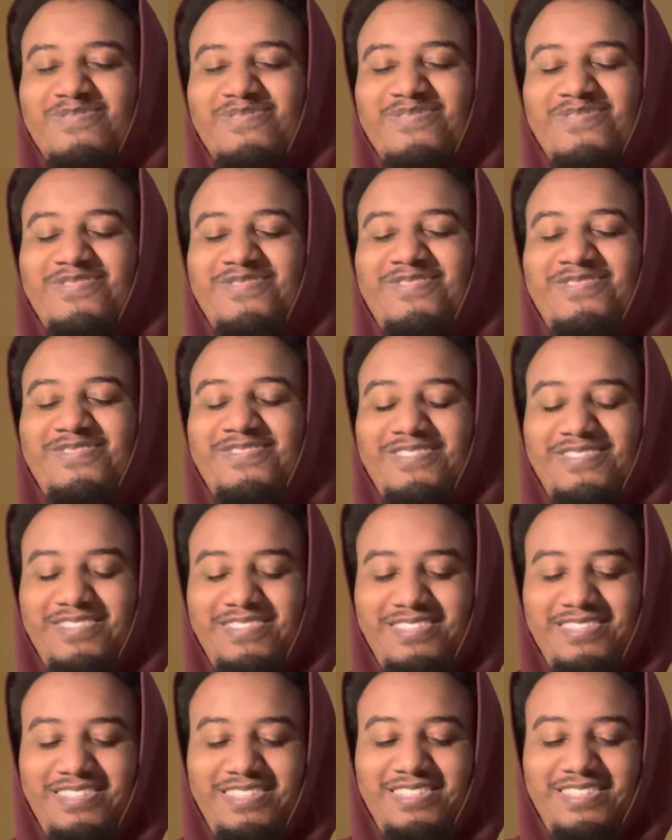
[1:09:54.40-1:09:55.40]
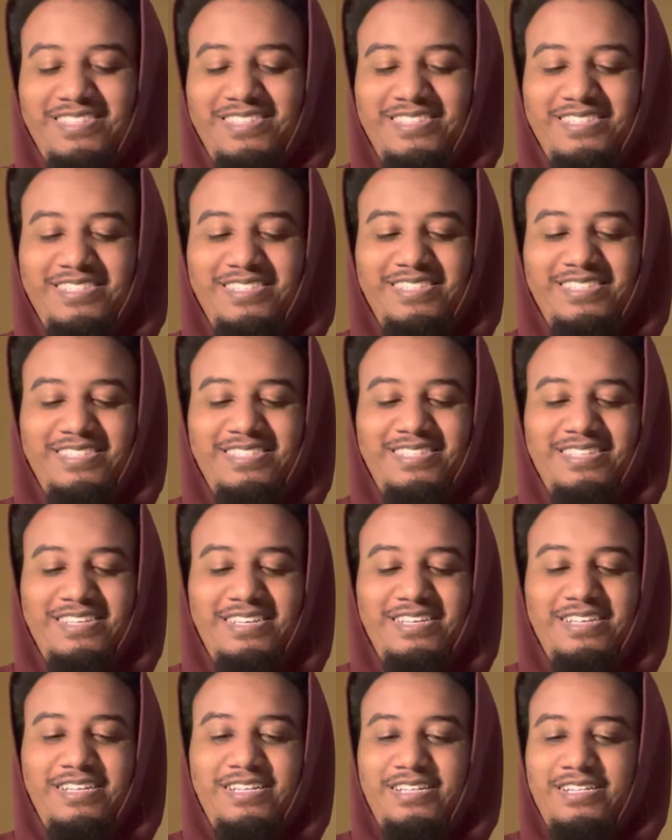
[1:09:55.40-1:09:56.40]

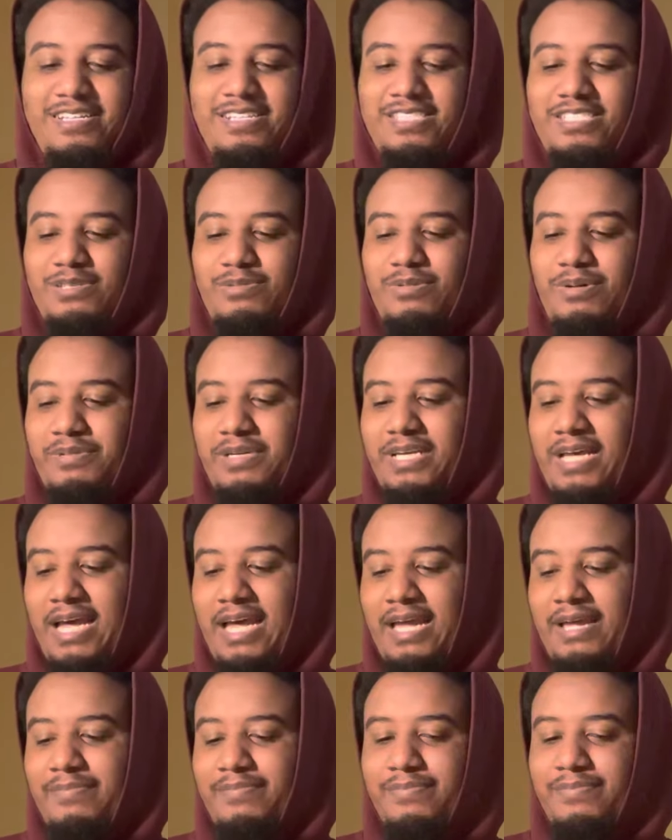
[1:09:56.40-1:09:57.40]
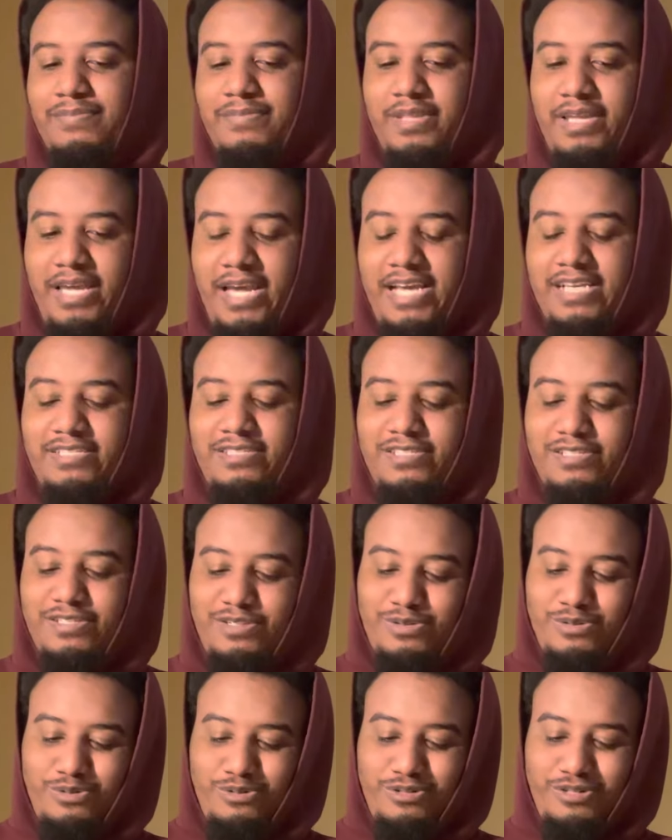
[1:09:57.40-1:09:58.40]
Let's see what we got. The Ace of
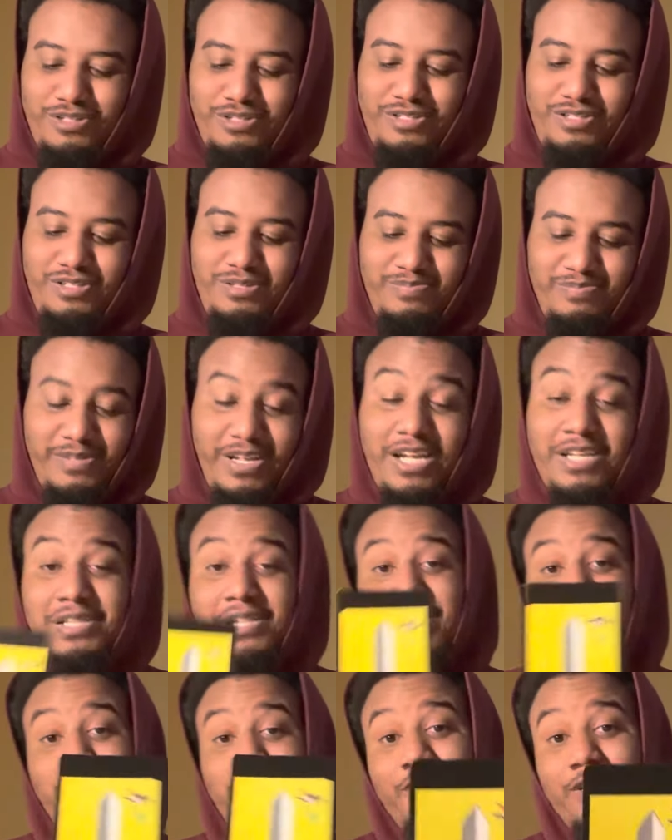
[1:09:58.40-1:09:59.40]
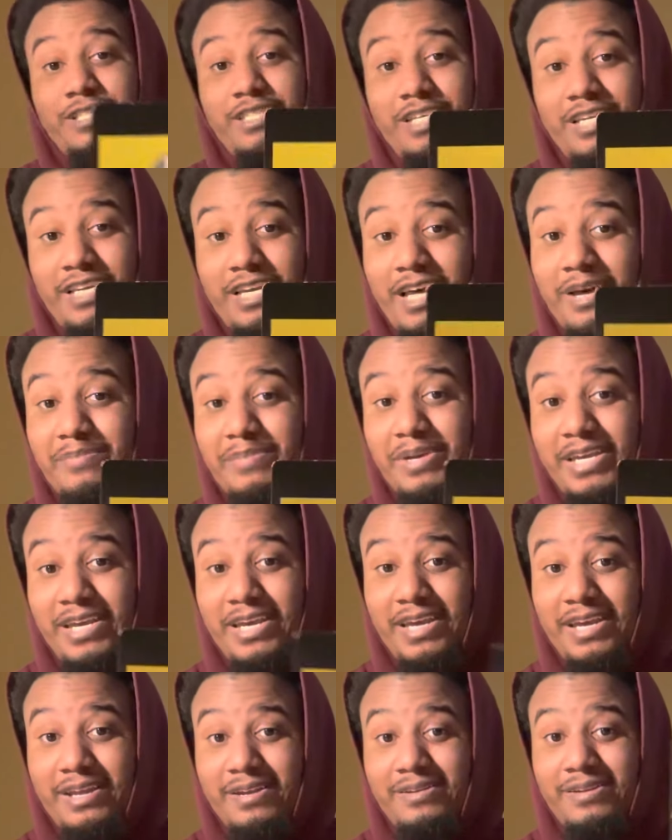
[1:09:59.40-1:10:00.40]
Swords. Clarity coming
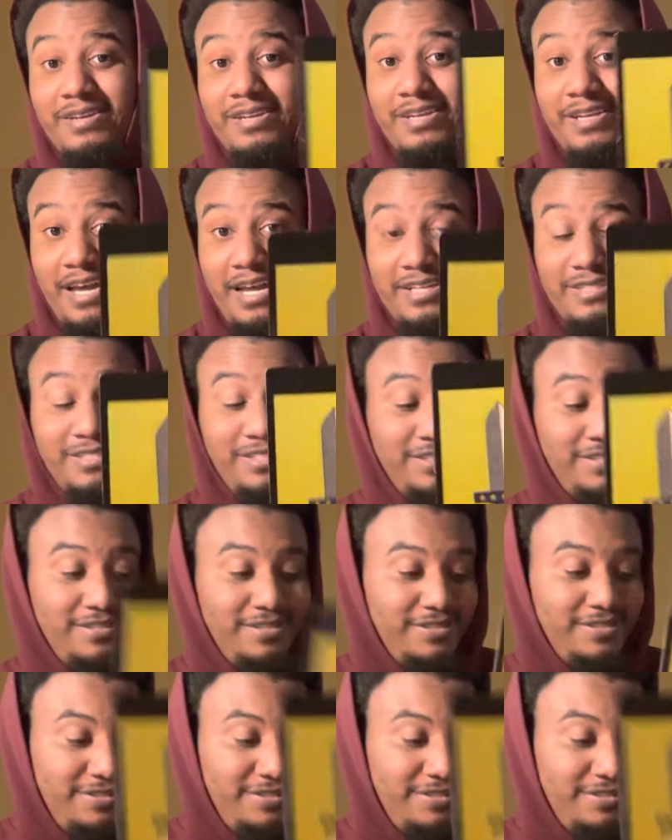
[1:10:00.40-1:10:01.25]
in. Yes.